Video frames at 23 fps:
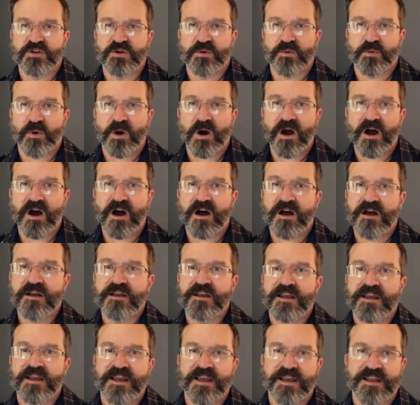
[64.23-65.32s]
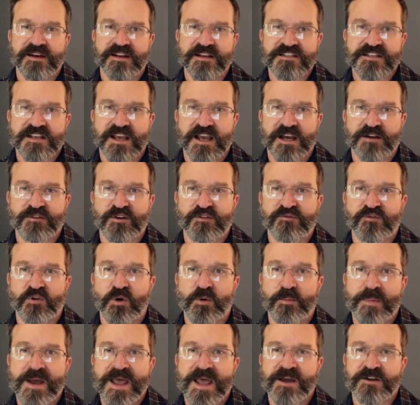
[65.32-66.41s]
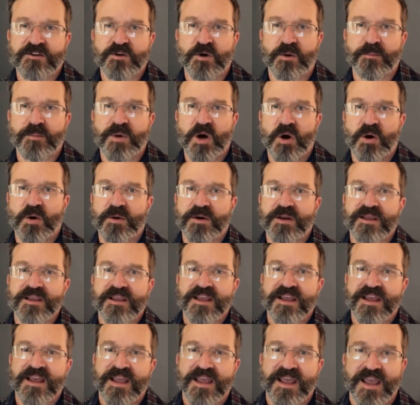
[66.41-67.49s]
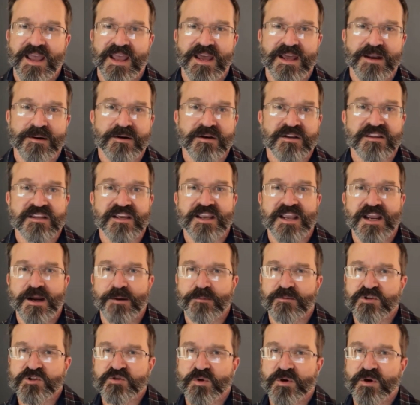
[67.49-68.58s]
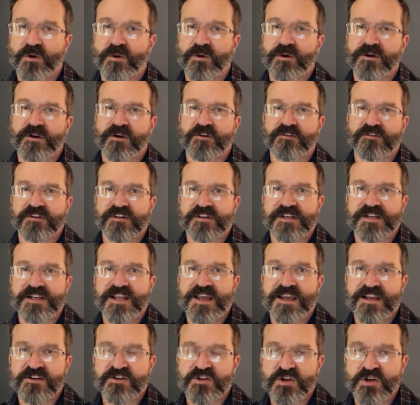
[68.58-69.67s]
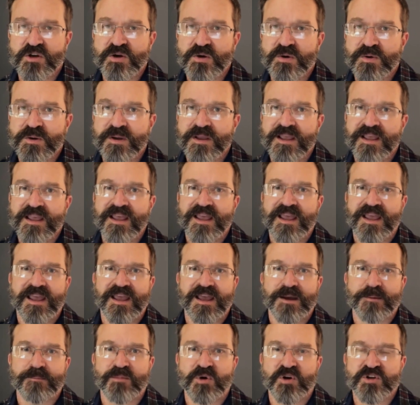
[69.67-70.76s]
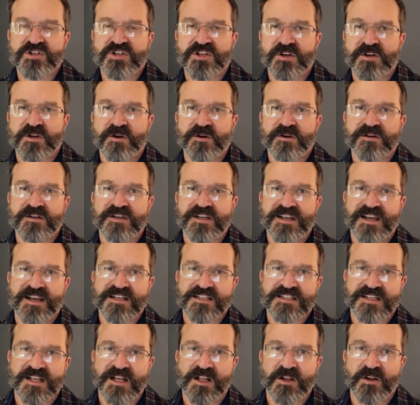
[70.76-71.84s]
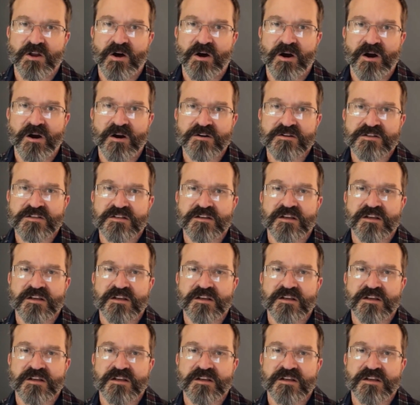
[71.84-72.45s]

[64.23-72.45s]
RAW? And does it have a full manual mode? And the cameras we're going over today do, and most of your DSLRs